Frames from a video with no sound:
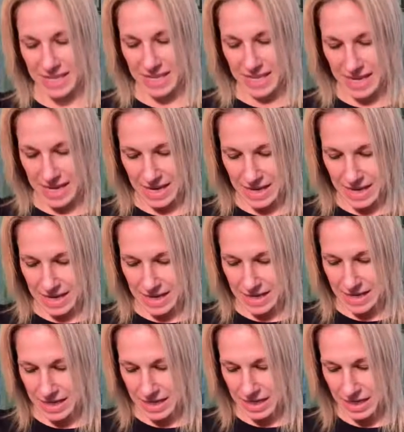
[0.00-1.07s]

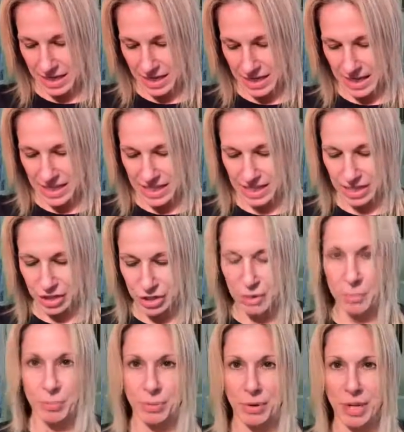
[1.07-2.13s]
and it's such a
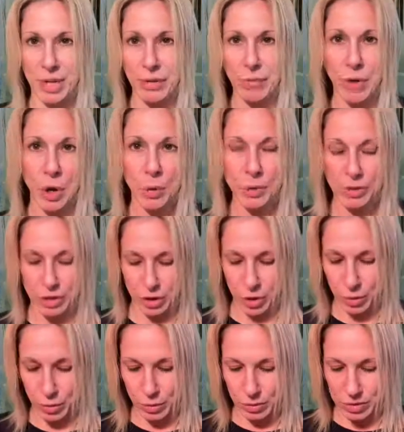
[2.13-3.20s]
pretty rose
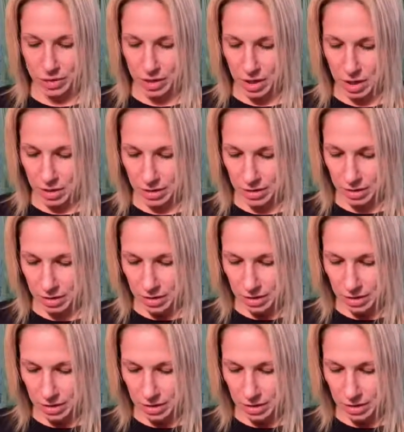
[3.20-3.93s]
gold color,